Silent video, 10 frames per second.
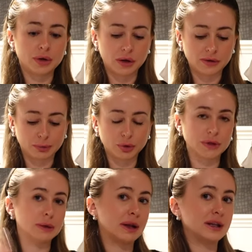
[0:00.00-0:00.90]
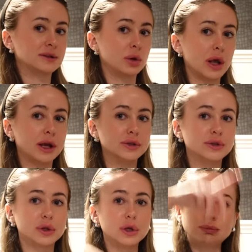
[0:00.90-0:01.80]
at the bottom and it's got like a
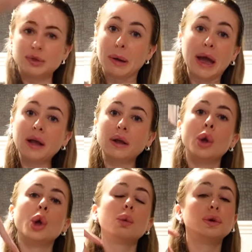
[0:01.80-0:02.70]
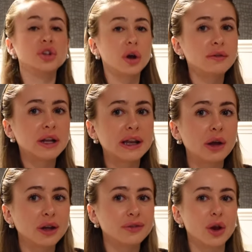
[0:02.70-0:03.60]
scooped back which I really
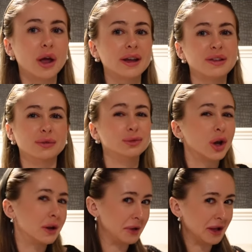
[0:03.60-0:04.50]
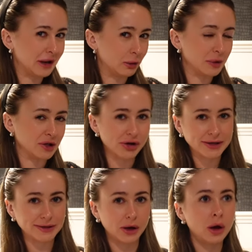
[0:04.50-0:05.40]
like for like if I'm trying to be a little bit
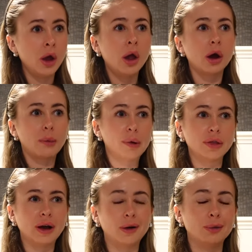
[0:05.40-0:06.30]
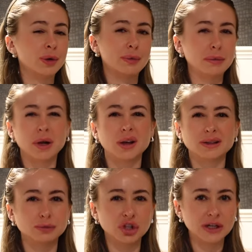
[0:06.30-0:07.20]
dressier I'll put that on with maybe like
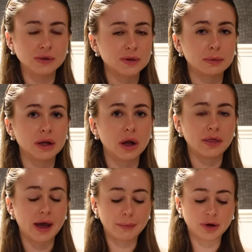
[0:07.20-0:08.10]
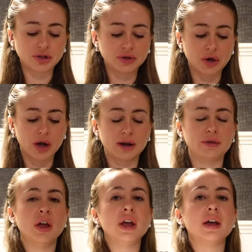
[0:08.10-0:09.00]
some jeans or something like that but it just kind of
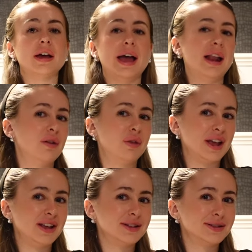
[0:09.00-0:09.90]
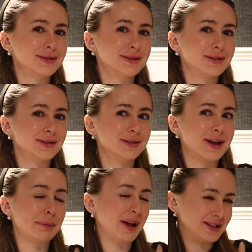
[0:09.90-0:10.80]
elevates
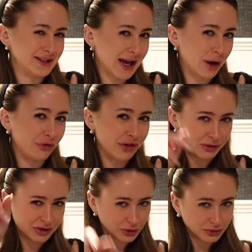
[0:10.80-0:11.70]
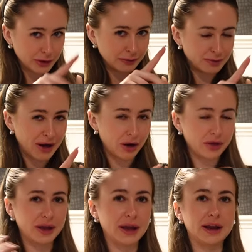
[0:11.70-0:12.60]
a basic outfit with the scooped back I
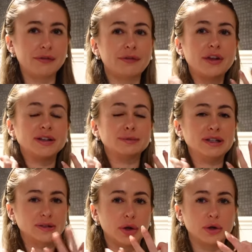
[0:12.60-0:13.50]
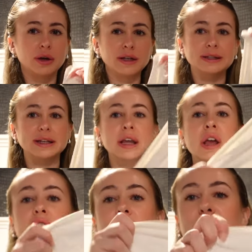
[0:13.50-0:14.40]
think and it fits me so nicely
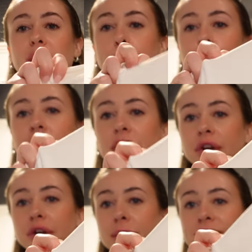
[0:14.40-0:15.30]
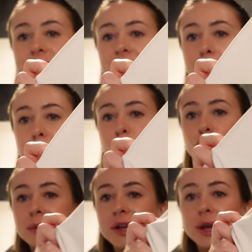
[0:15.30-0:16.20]
the fabric I don't know if the camera will
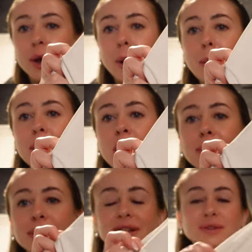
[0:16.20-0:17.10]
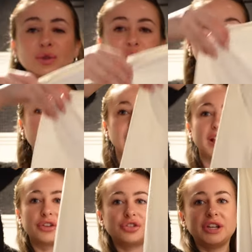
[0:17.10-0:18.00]
pick it up but it's got sort of
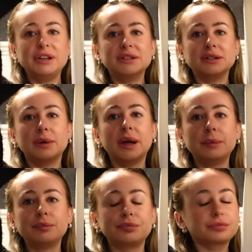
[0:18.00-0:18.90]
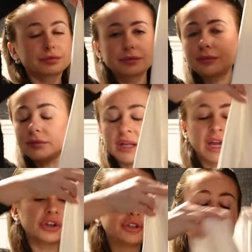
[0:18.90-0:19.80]
like a sheen to it
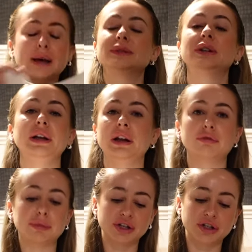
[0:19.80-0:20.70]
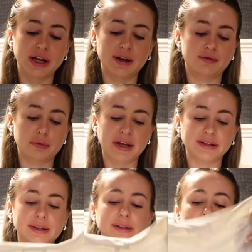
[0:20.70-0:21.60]
and I just absolutely love Meshki for
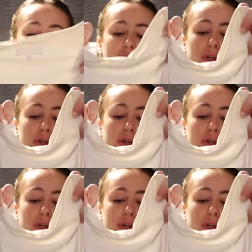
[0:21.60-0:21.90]
basics so if